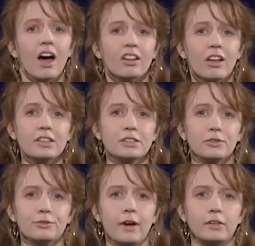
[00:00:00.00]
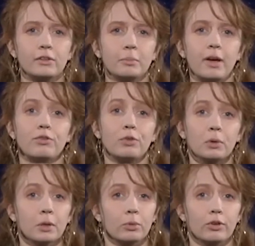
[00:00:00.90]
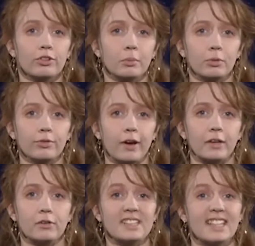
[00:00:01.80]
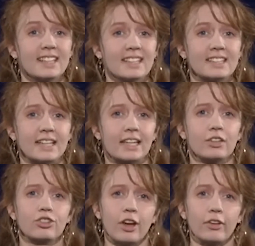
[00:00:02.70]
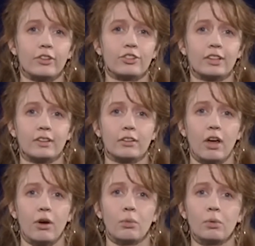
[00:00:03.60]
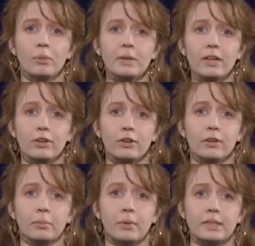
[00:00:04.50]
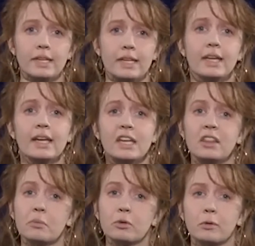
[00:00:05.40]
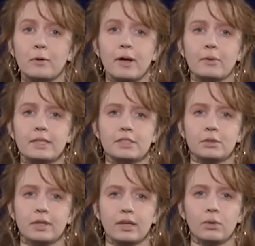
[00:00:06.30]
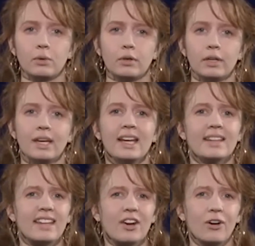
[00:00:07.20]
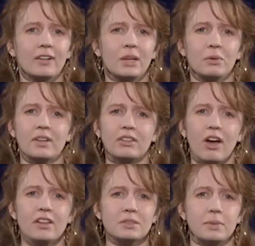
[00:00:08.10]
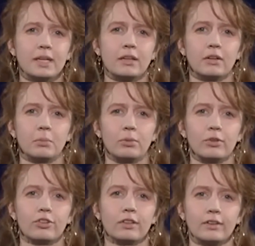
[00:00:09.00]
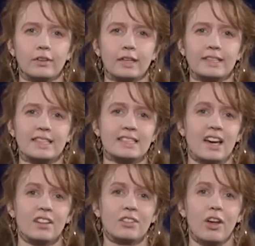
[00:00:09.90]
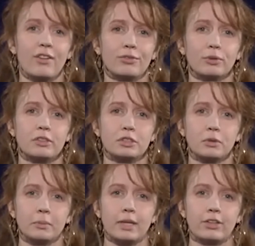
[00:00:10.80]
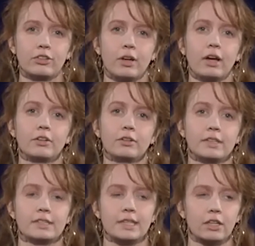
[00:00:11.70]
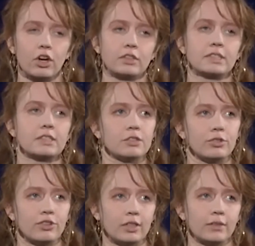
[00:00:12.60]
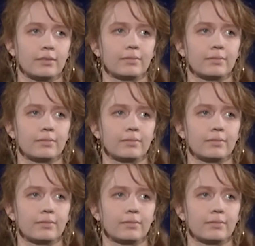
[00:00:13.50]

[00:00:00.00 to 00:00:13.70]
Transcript: A lawsuit filed by four abortion providers in the state challenging the law will be heard Monday in the Monroe County Circuit Court. They argue the law's ban on abortion clinics is unlawful discrimination under the state constitution.